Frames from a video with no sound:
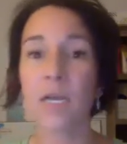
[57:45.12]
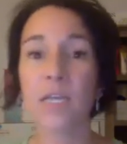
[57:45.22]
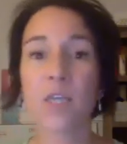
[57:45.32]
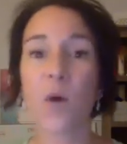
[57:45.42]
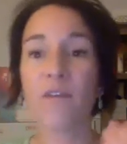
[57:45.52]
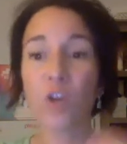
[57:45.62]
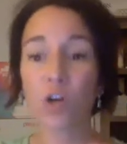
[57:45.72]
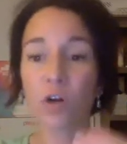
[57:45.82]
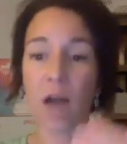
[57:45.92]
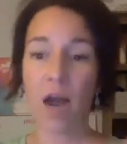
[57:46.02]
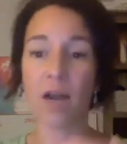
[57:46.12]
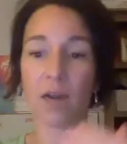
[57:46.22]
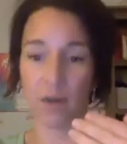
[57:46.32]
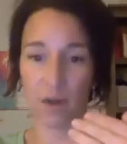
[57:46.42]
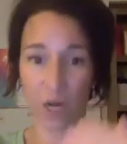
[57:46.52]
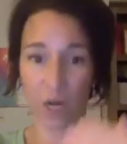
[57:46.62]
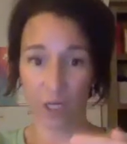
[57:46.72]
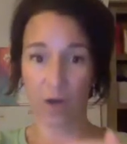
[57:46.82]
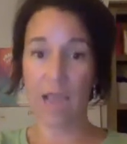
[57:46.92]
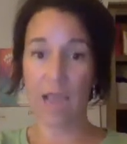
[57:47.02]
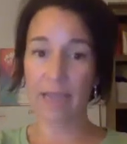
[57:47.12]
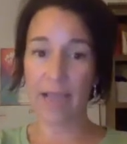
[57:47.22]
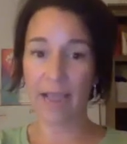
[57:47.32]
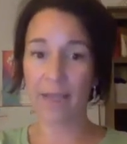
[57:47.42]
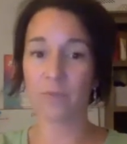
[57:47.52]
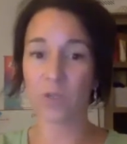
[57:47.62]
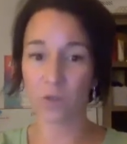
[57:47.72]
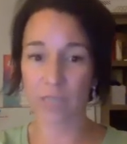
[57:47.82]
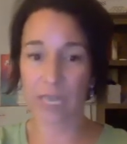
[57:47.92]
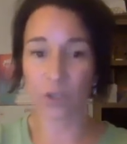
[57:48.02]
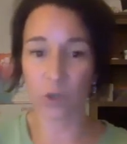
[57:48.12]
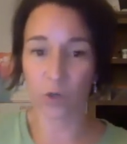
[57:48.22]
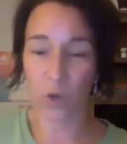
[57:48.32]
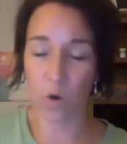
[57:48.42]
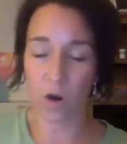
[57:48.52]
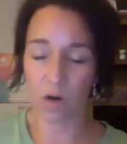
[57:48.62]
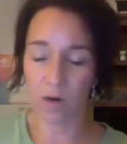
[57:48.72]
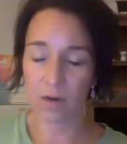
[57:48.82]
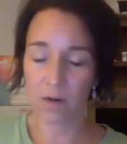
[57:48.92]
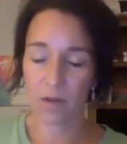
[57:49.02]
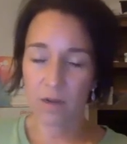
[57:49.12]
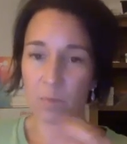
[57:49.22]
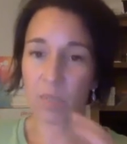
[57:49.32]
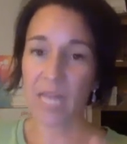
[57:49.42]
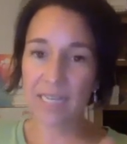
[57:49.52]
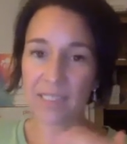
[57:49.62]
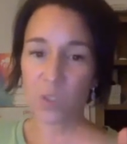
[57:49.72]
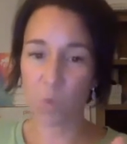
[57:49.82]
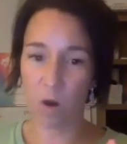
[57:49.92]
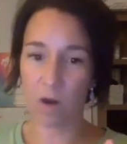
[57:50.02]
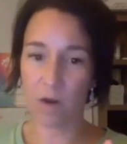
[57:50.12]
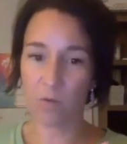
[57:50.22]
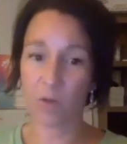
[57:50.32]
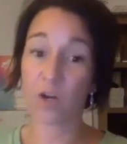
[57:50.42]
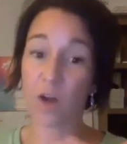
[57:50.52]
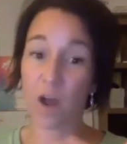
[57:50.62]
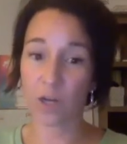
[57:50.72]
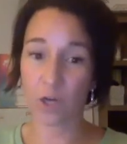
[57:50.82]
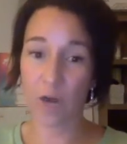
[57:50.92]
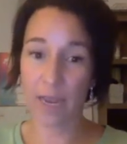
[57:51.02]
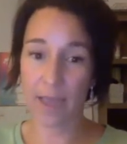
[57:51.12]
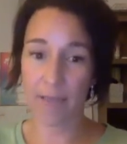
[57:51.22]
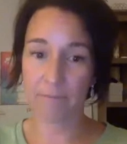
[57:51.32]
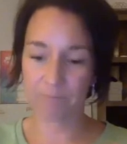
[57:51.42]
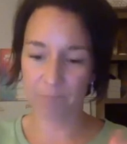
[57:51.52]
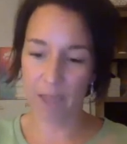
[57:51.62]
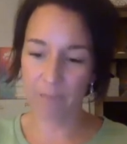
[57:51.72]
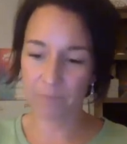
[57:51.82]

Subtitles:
So if you're not on your A game, don't schedule your Plexus work when you're not on your A game, okay?